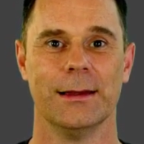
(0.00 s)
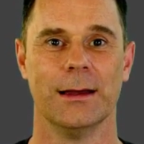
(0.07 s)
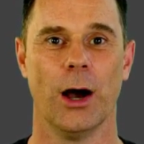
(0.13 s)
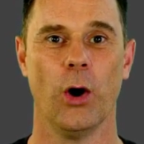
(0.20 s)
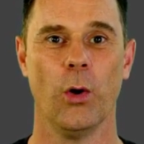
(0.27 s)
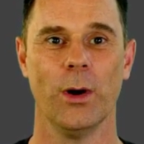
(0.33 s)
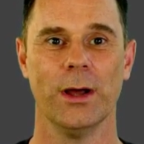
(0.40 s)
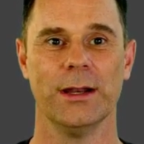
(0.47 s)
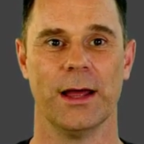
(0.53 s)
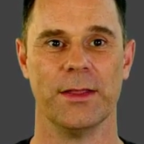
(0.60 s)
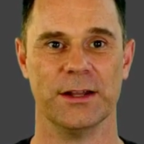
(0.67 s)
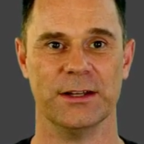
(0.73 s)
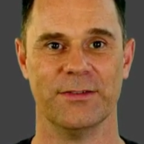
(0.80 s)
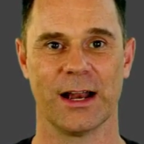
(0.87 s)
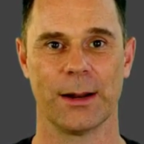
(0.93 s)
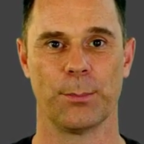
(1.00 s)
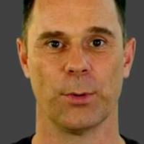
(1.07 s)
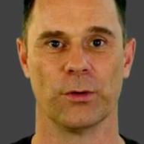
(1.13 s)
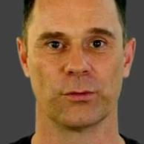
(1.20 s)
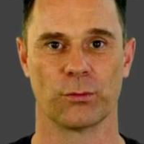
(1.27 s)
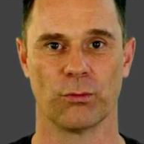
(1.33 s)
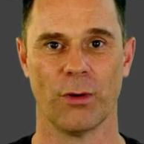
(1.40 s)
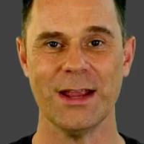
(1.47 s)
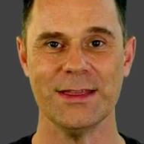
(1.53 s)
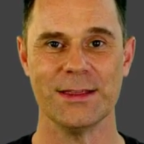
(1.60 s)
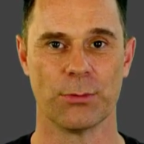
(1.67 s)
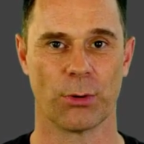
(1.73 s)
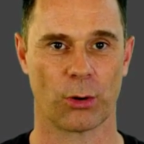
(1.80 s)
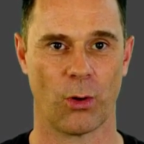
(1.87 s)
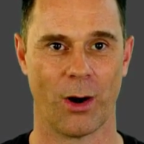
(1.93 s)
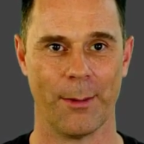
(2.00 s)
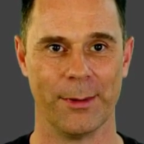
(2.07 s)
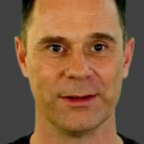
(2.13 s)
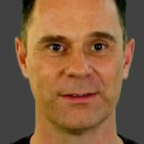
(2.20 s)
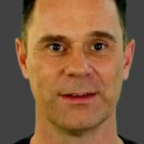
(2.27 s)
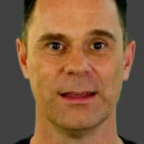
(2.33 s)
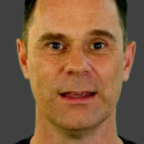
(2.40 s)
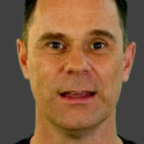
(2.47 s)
Owen and the developers write the requirements